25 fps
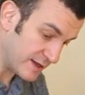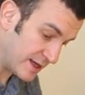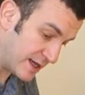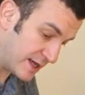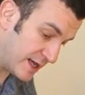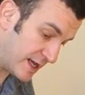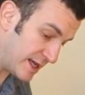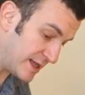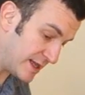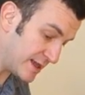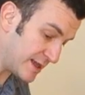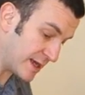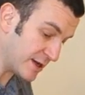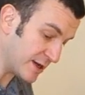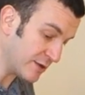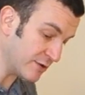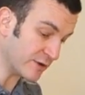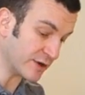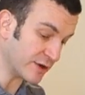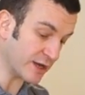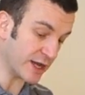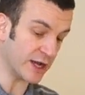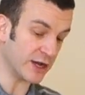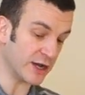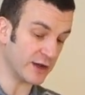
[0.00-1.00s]
In they
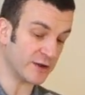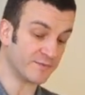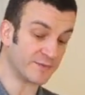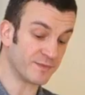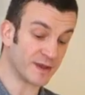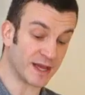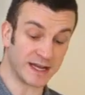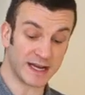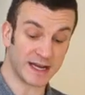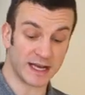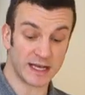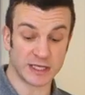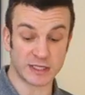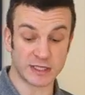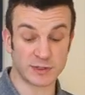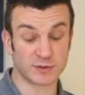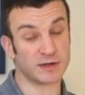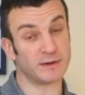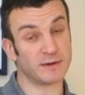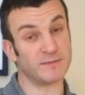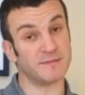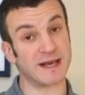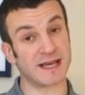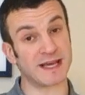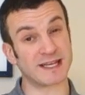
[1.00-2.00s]
all go, and now you just
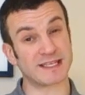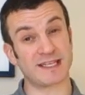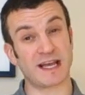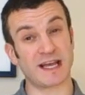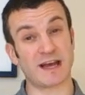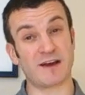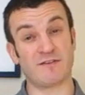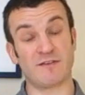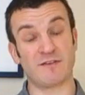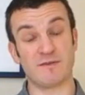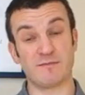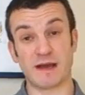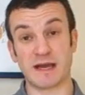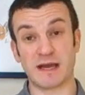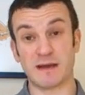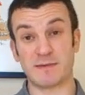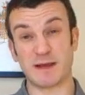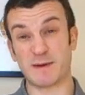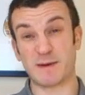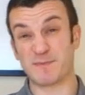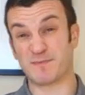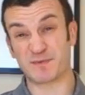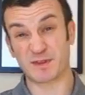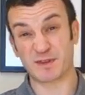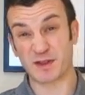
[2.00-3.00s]
want to mix that for
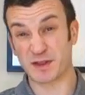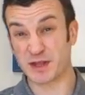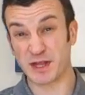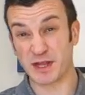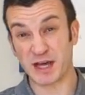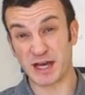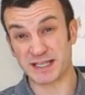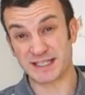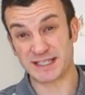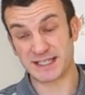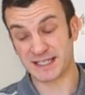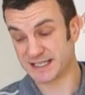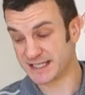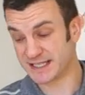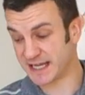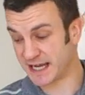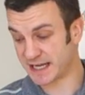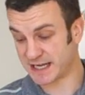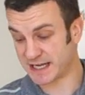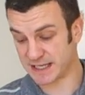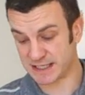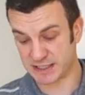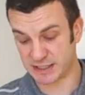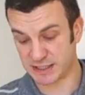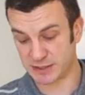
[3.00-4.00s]
maybe 30
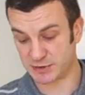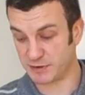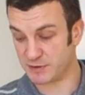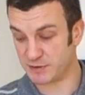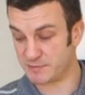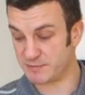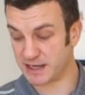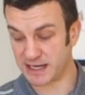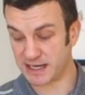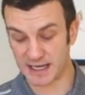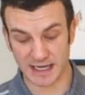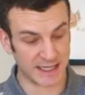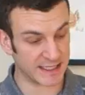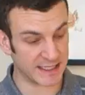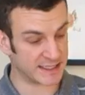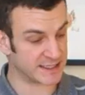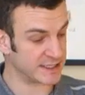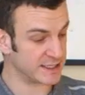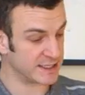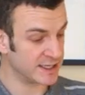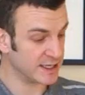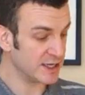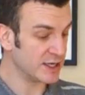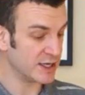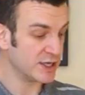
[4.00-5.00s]
seconds to a minute,
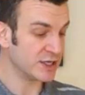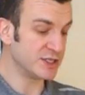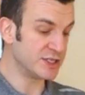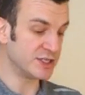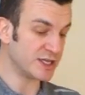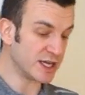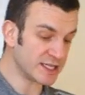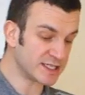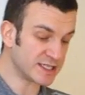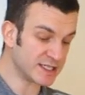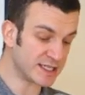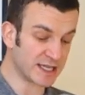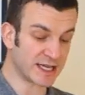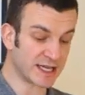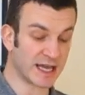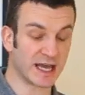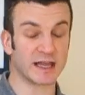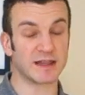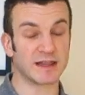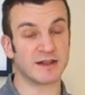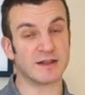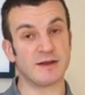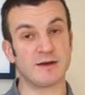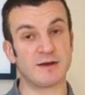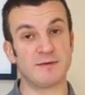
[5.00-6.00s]
just to
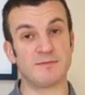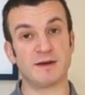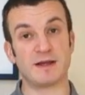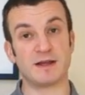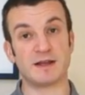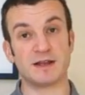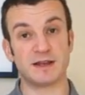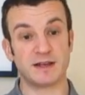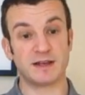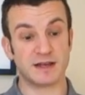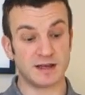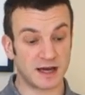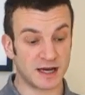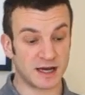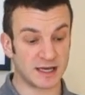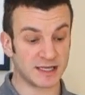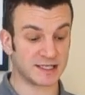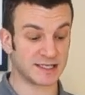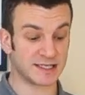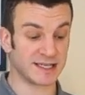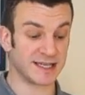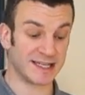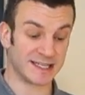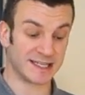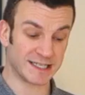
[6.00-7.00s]
get them
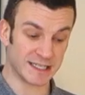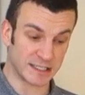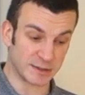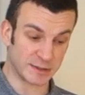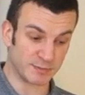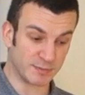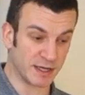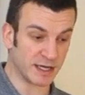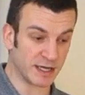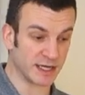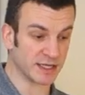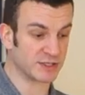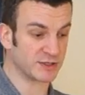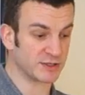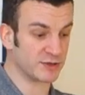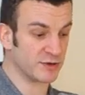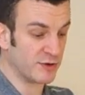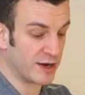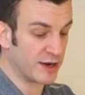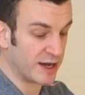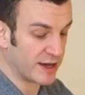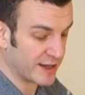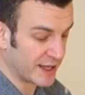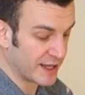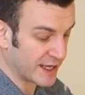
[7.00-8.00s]
nicely dispersed
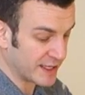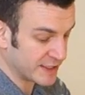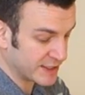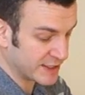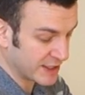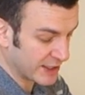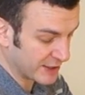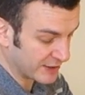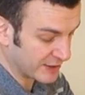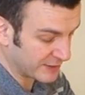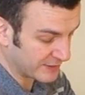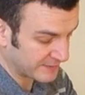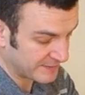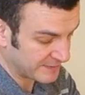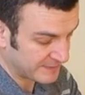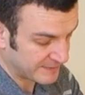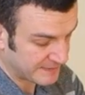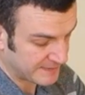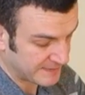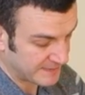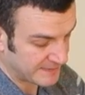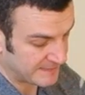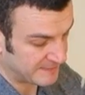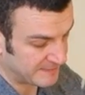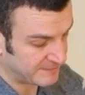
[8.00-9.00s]
throughout that dough.
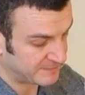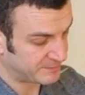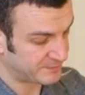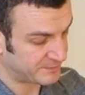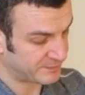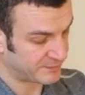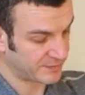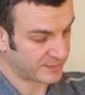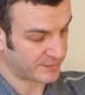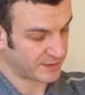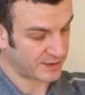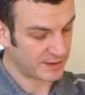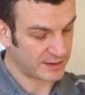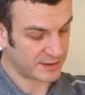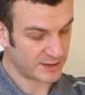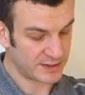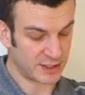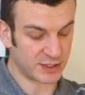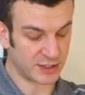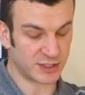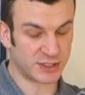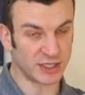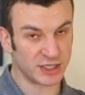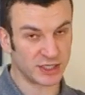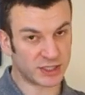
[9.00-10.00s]

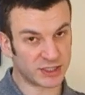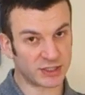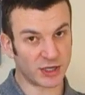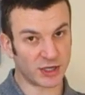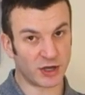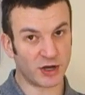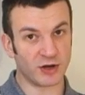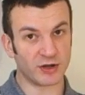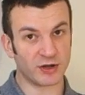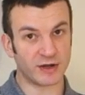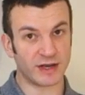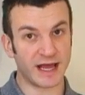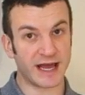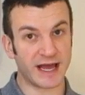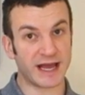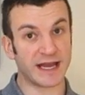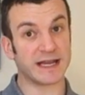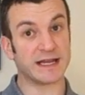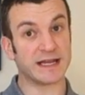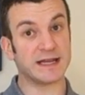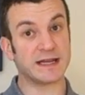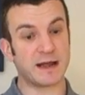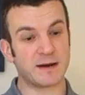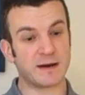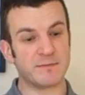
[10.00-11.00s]
So just on a
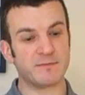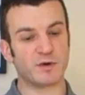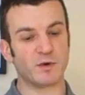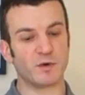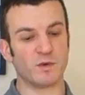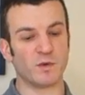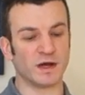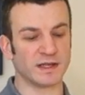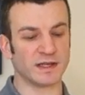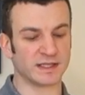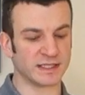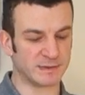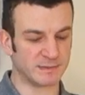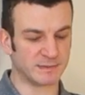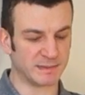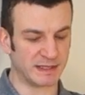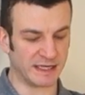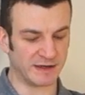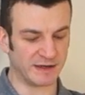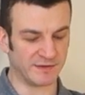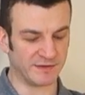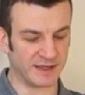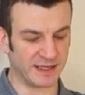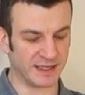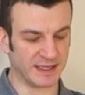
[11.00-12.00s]
#1
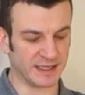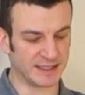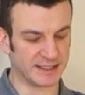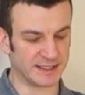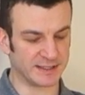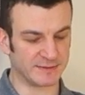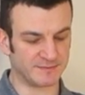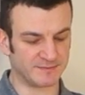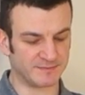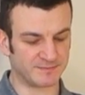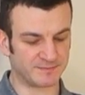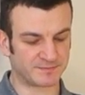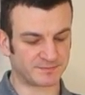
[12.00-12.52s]
speed for this.